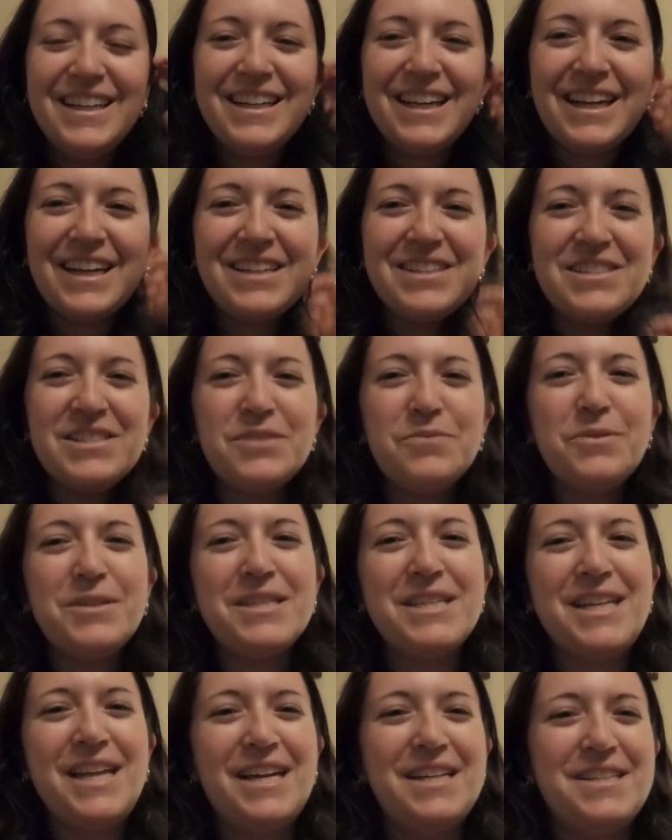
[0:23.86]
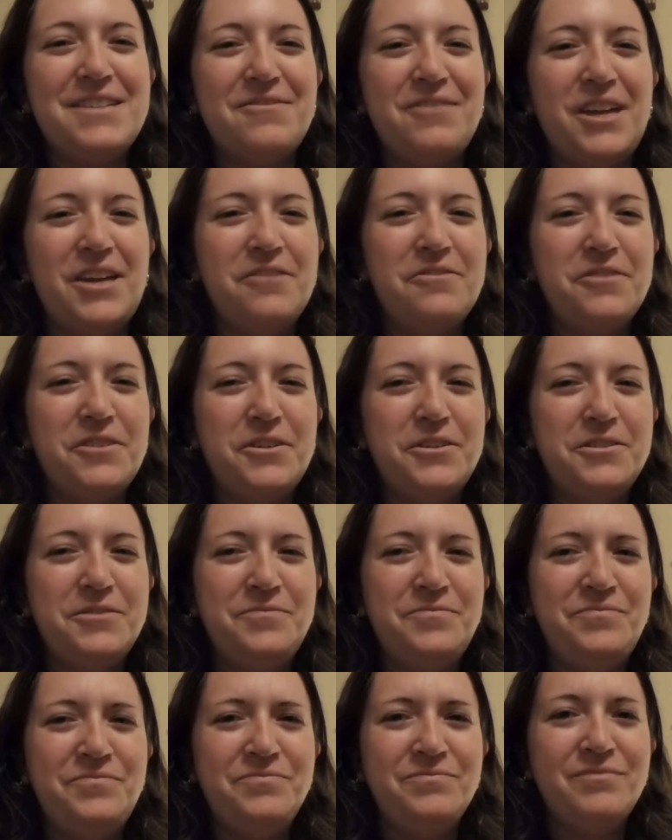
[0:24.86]
it just wasn't as eventful.
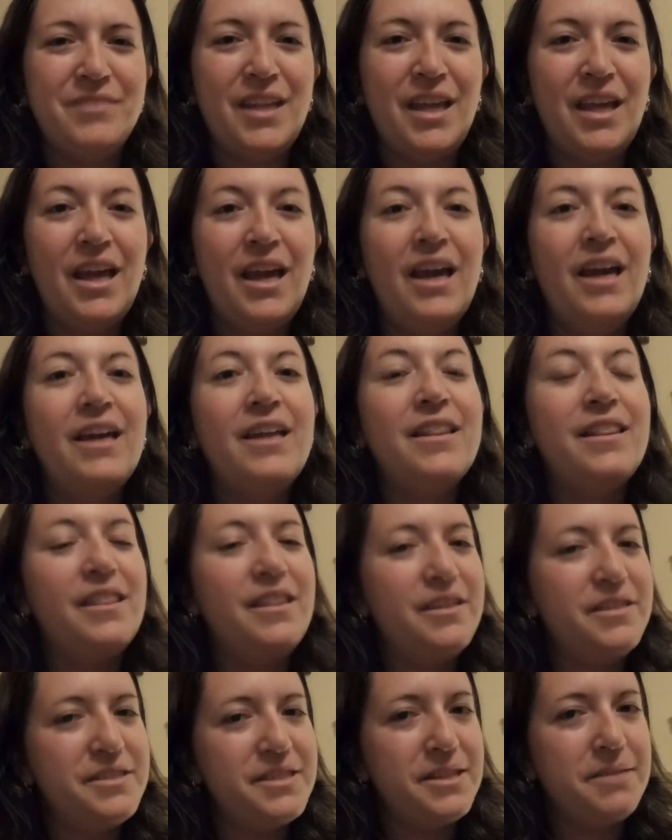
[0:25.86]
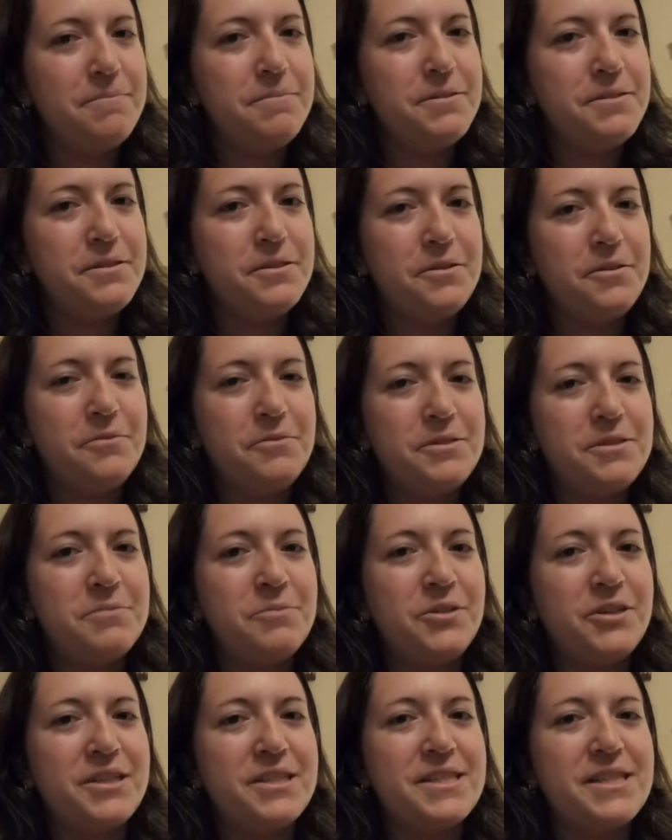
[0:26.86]
This episode was
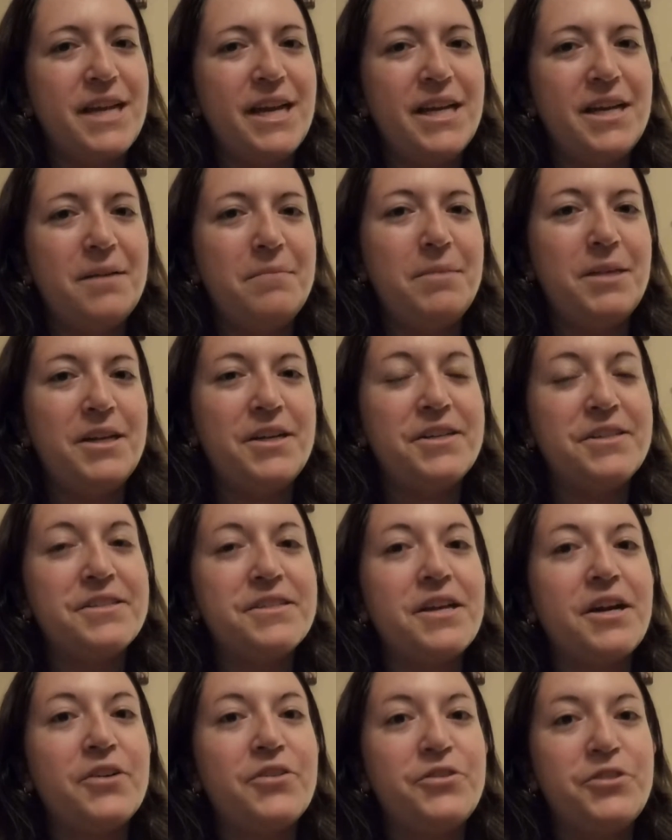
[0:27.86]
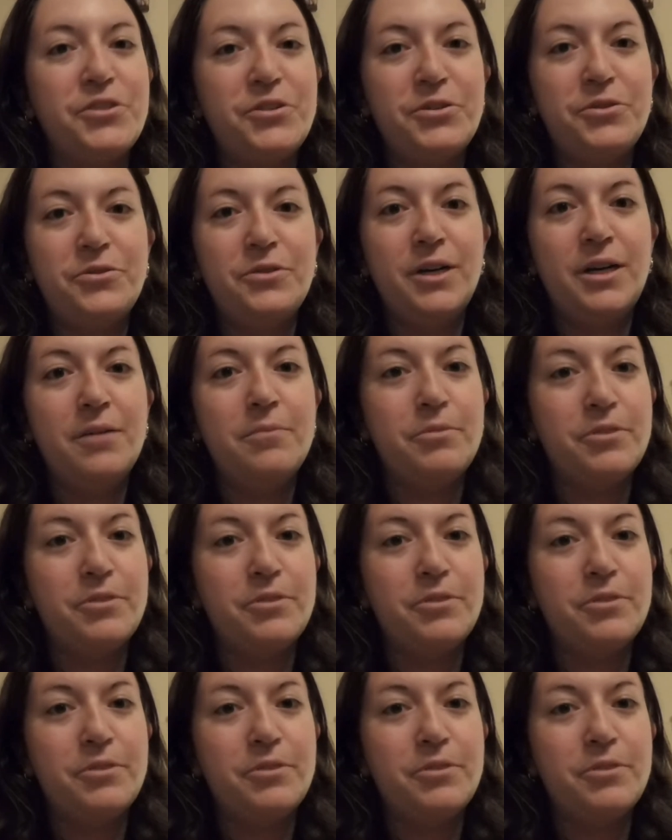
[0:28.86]
more exciting because our two